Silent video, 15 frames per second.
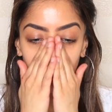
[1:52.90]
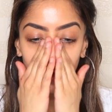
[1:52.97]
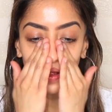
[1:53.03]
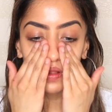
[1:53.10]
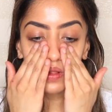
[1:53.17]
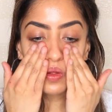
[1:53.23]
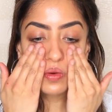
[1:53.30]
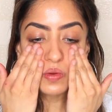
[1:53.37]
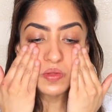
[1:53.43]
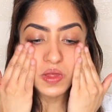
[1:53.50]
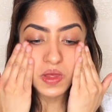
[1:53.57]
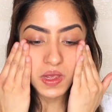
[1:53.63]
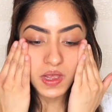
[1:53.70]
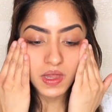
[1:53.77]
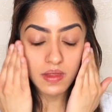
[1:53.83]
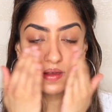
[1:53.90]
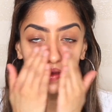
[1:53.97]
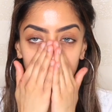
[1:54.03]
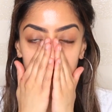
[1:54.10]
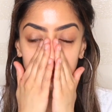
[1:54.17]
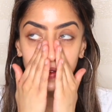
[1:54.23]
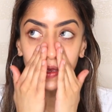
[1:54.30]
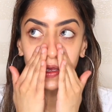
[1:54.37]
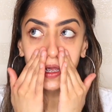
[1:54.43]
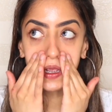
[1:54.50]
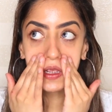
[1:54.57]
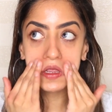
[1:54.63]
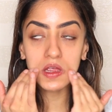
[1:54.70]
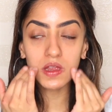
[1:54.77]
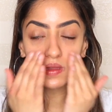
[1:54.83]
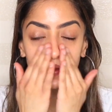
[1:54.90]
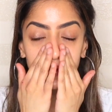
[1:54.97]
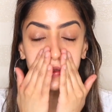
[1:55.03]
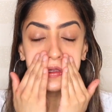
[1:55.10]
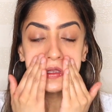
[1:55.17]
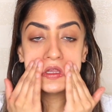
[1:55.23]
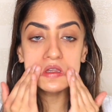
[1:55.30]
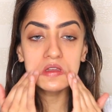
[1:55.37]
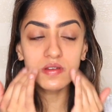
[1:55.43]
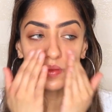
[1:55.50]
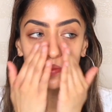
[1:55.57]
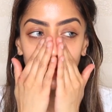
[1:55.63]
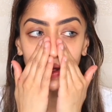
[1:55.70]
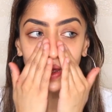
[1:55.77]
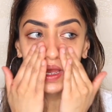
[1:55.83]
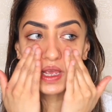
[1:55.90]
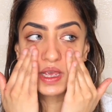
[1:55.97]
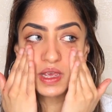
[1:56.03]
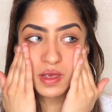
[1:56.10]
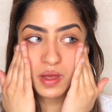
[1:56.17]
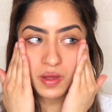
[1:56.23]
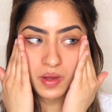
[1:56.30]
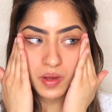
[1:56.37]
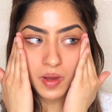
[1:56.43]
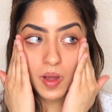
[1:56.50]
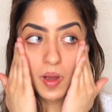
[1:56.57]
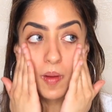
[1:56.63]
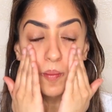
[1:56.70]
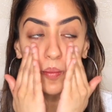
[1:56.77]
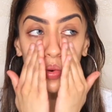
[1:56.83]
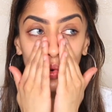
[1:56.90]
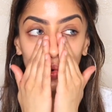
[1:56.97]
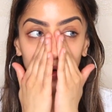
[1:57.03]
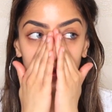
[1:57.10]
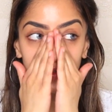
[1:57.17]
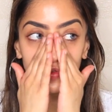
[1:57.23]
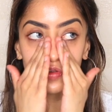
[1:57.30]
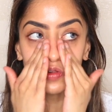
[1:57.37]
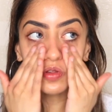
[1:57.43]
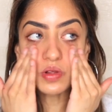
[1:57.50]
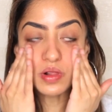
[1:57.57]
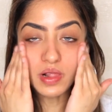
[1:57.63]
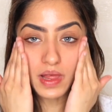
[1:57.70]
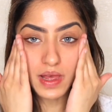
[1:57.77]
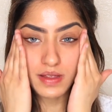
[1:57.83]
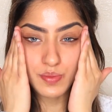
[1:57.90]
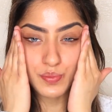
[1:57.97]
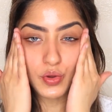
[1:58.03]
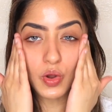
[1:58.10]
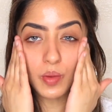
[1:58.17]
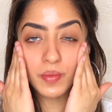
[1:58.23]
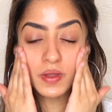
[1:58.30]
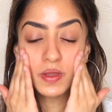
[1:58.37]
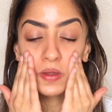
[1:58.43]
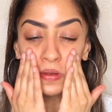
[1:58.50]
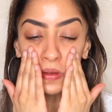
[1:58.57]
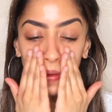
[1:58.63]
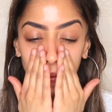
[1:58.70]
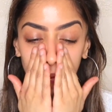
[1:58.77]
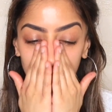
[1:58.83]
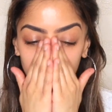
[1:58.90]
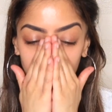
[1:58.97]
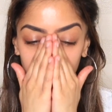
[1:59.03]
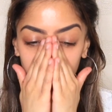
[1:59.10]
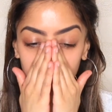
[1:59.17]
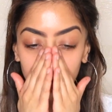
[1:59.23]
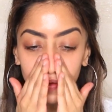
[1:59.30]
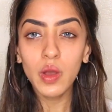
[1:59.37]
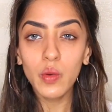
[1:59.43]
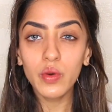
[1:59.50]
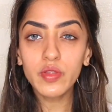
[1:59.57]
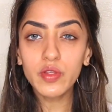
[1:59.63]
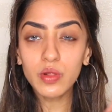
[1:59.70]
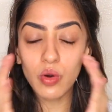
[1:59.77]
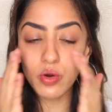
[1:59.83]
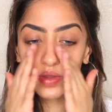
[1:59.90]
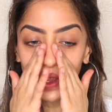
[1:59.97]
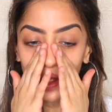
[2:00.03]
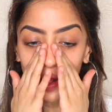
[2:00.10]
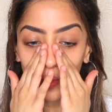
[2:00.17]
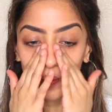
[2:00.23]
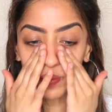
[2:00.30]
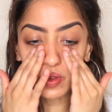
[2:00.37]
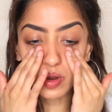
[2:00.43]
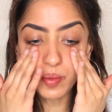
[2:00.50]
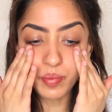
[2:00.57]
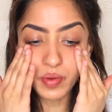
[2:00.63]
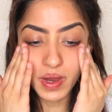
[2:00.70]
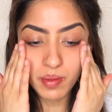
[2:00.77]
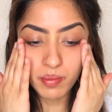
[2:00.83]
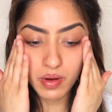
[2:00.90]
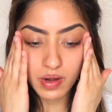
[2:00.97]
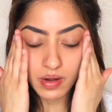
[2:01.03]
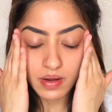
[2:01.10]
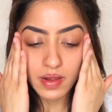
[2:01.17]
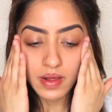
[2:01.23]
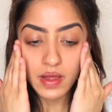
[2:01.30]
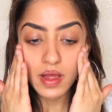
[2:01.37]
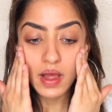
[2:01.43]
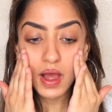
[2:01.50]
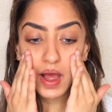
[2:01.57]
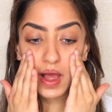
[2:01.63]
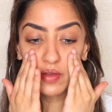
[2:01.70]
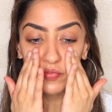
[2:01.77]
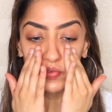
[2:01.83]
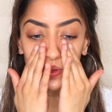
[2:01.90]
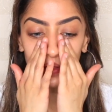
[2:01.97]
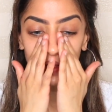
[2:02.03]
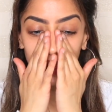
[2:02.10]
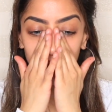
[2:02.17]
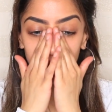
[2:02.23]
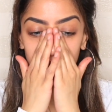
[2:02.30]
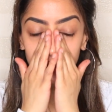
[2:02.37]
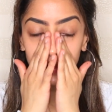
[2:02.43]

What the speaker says: along the areas I need my pores to look less prominent. With the L'Oreal Blur Primer, I feel it